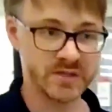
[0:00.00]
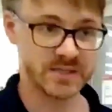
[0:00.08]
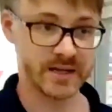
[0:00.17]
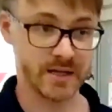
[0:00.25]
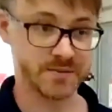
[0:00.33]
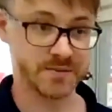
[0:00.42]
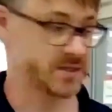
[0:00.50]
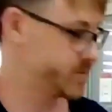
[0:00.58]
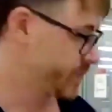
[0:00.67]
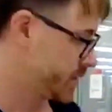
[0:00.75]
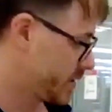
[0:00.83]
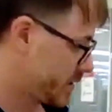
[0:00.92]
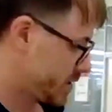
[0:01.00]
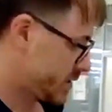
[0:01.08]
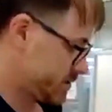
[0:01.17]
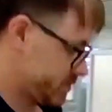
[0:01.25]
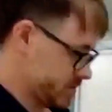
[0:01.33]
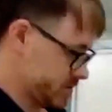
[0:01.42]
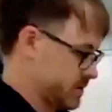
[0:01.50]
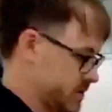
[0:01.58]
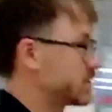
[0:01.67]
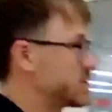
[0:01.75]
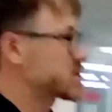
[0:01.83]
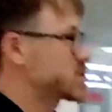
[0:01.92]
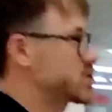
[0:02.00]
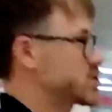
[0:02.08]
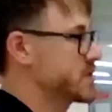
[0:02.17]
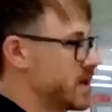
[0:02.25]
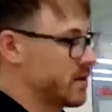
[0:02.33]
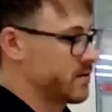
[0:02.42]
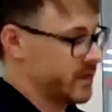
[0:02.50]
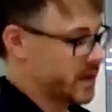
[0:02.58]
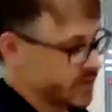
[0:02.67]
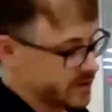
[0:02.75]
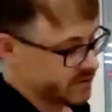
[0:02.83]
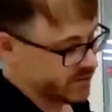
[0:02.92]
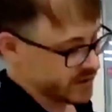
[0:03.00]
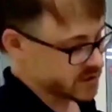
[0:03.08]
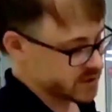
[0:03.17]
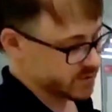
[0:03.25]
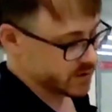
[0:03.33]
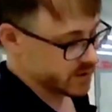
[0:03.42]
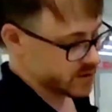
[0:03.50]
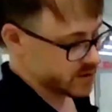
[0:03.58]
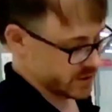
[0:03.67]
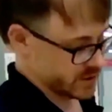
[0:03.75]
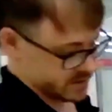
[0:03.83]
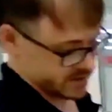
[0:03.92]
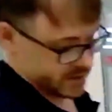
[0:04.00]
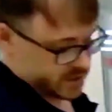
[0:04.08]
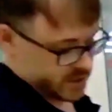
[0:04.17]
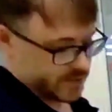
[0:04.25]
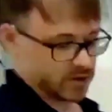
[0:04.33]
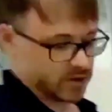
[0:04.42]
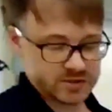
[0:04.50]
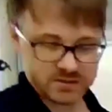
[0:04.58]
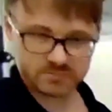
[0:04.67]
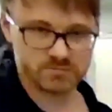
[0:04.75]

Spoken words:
setups. These cubes are very flexible. You can take them out,